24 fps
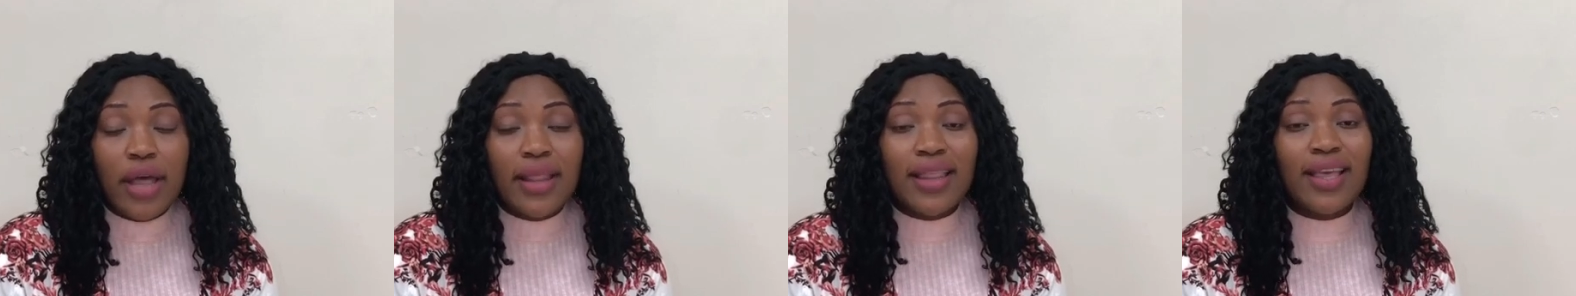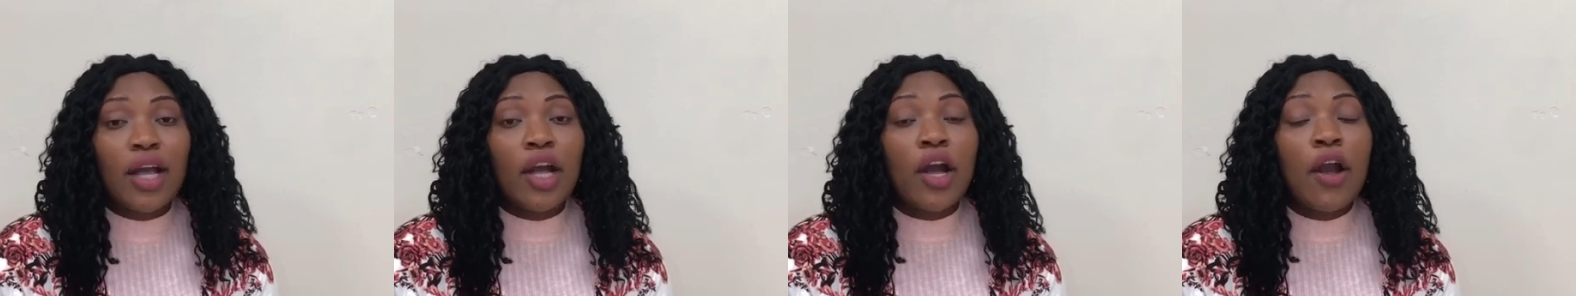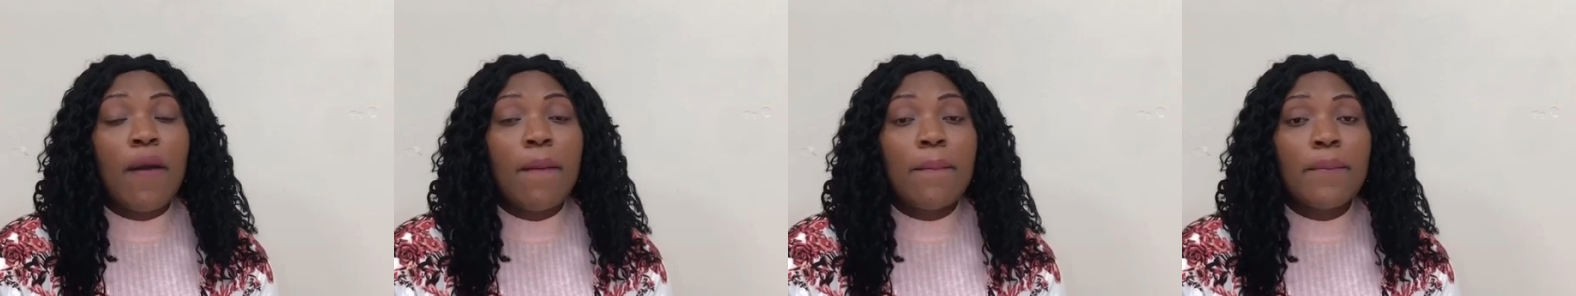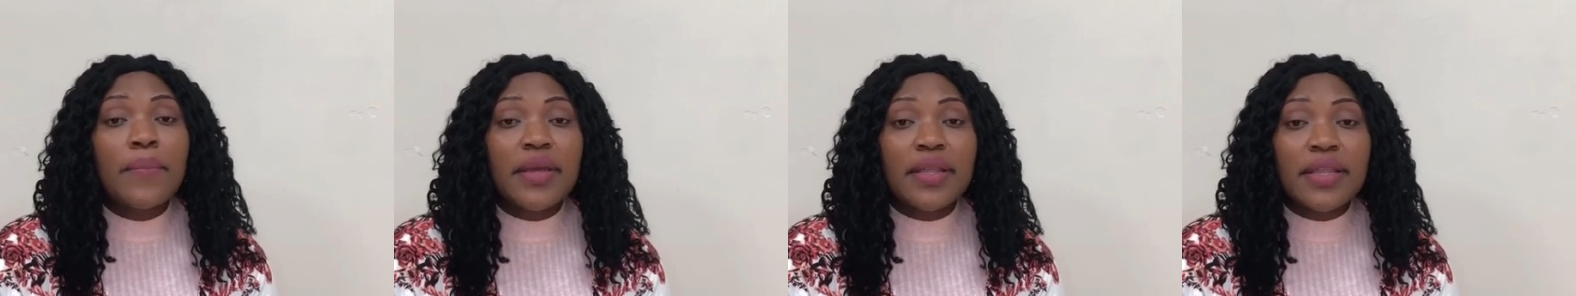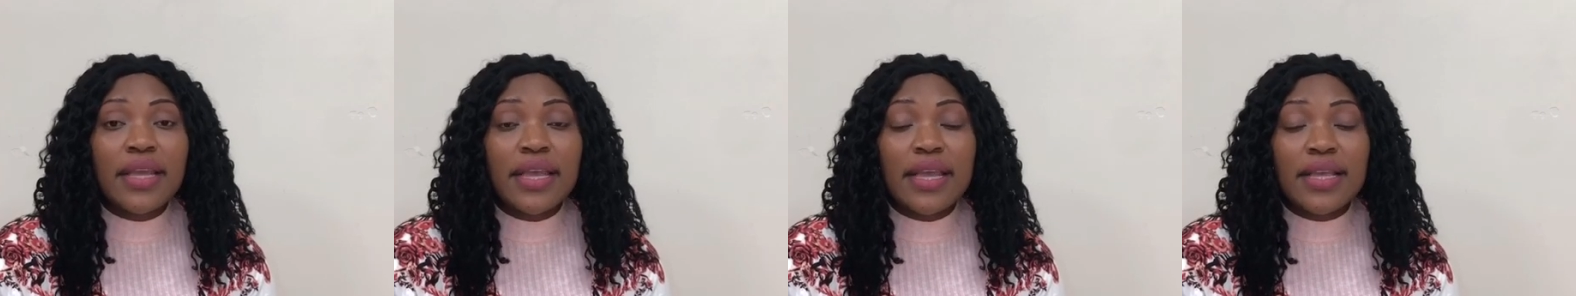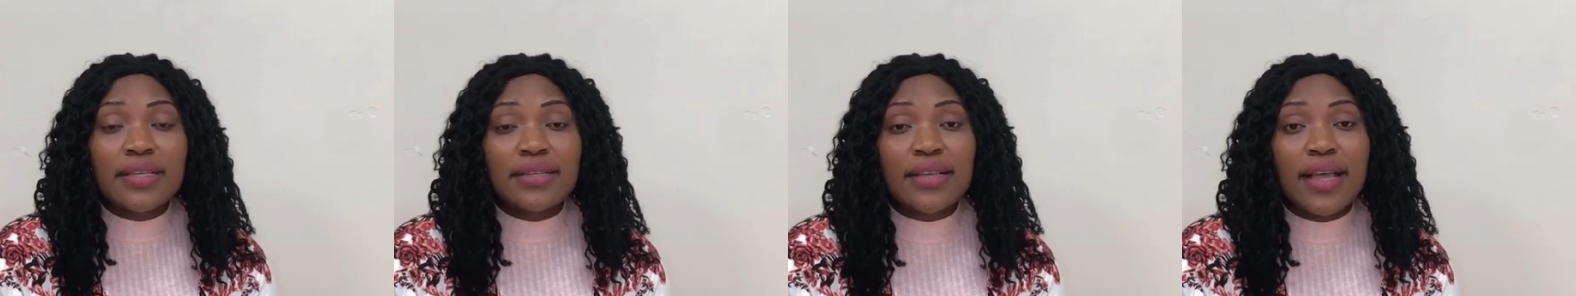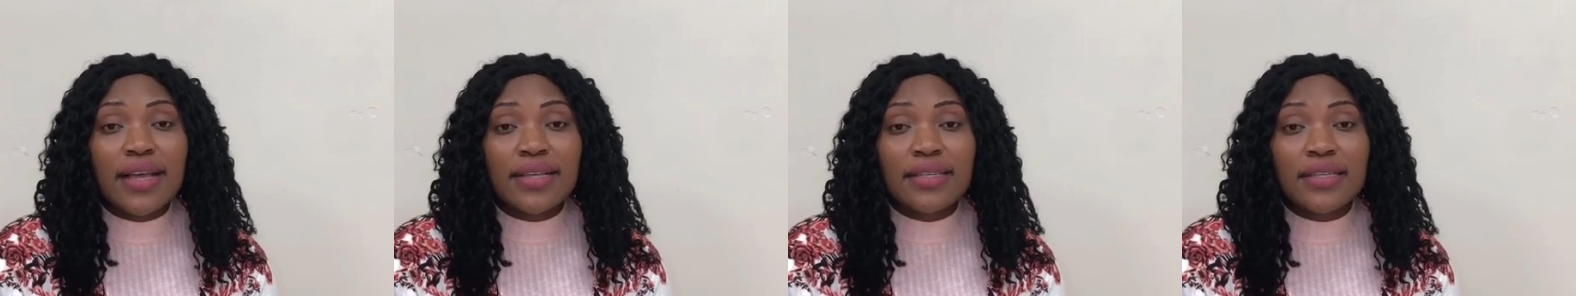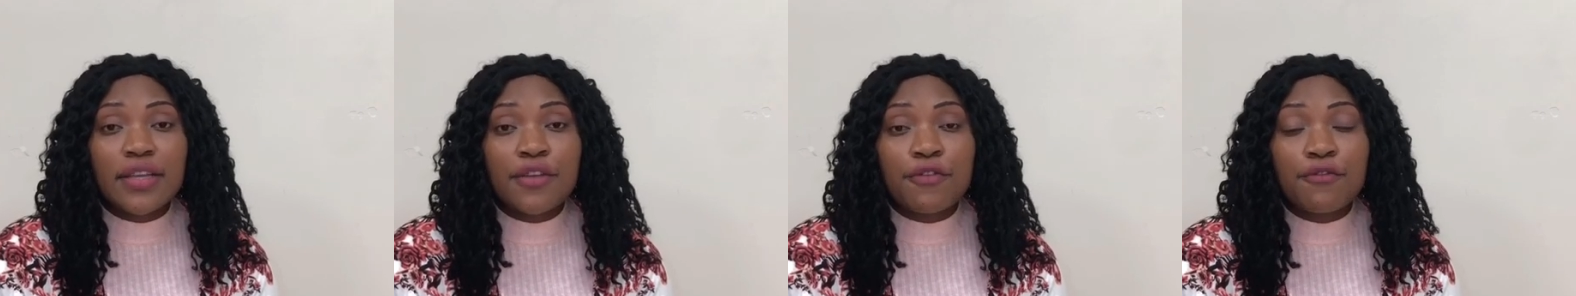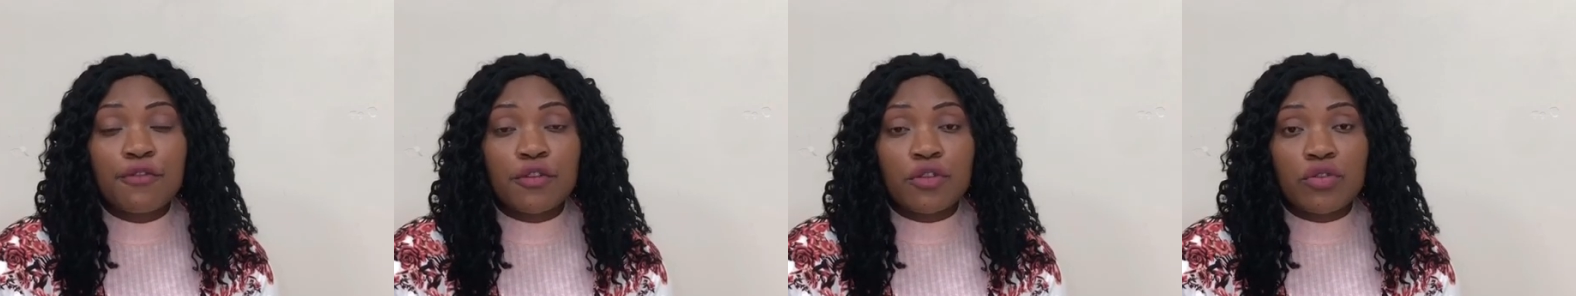The company is
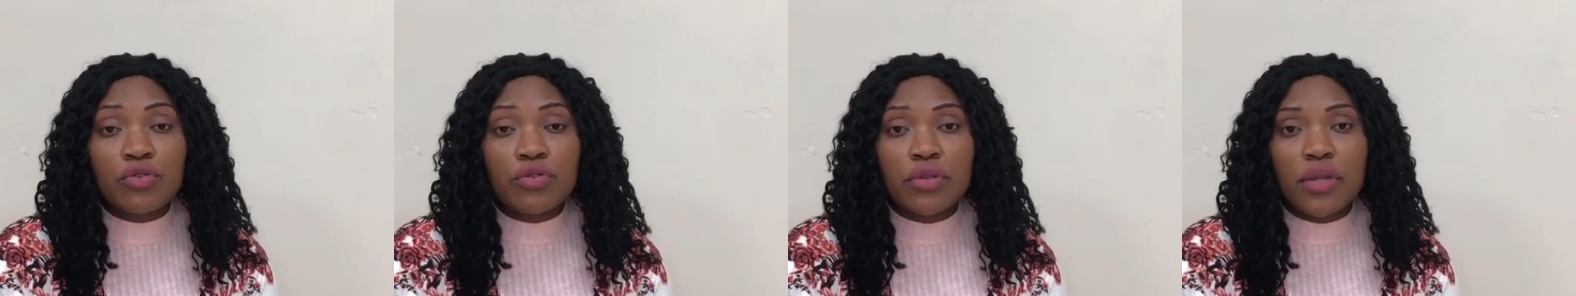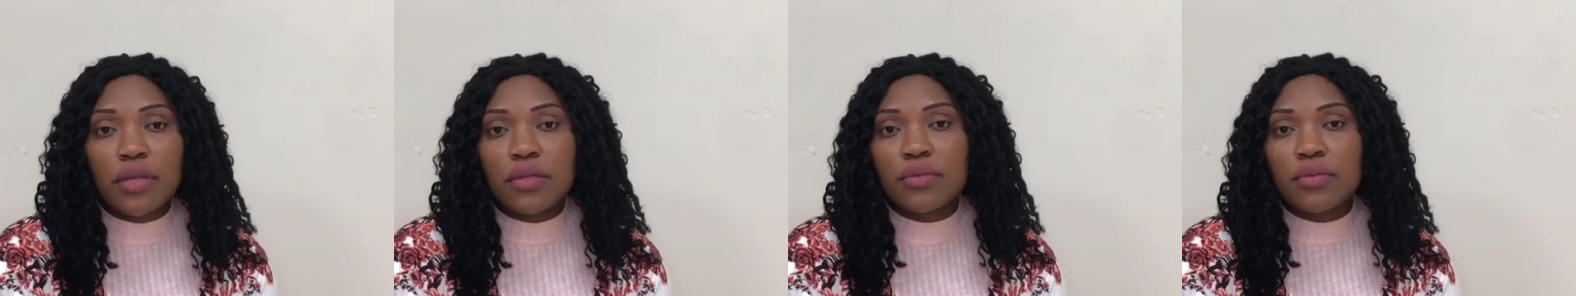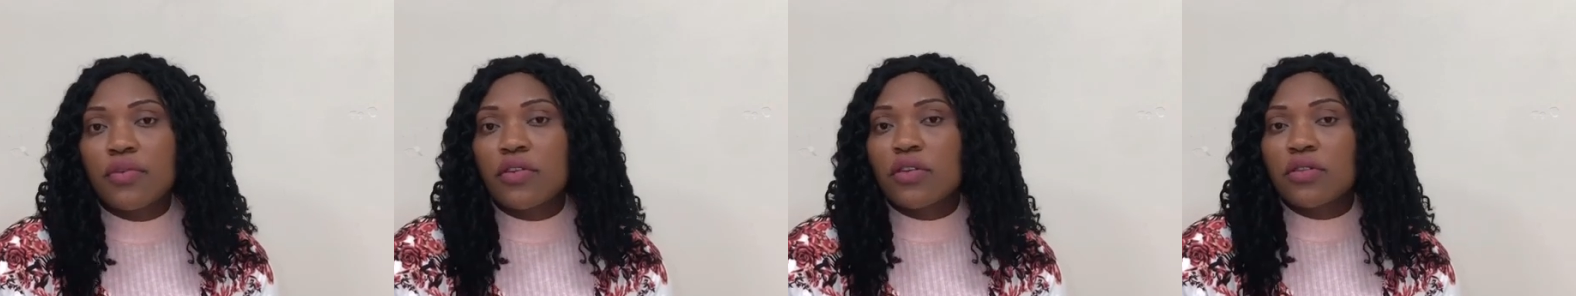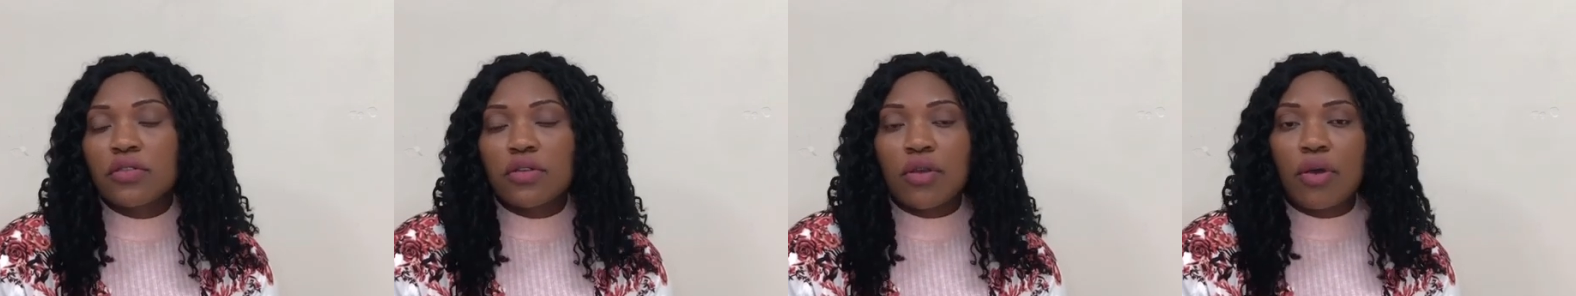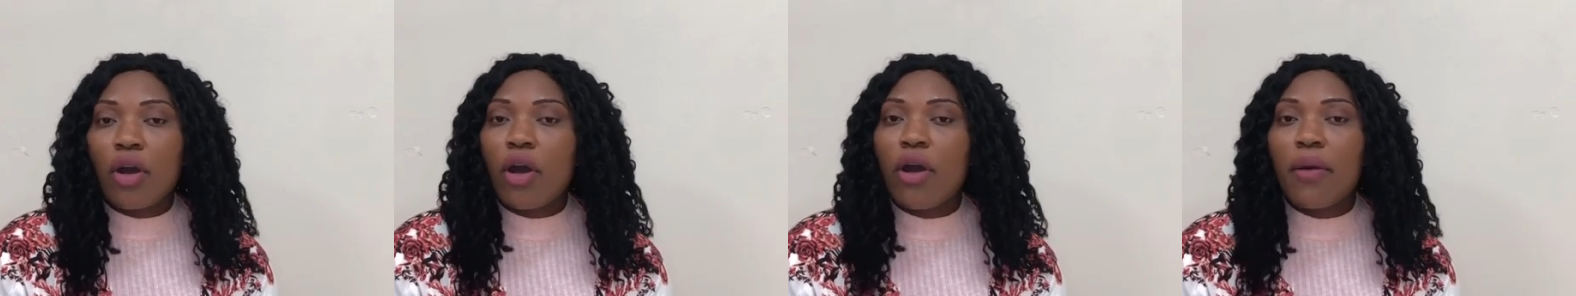asking for 2000 because some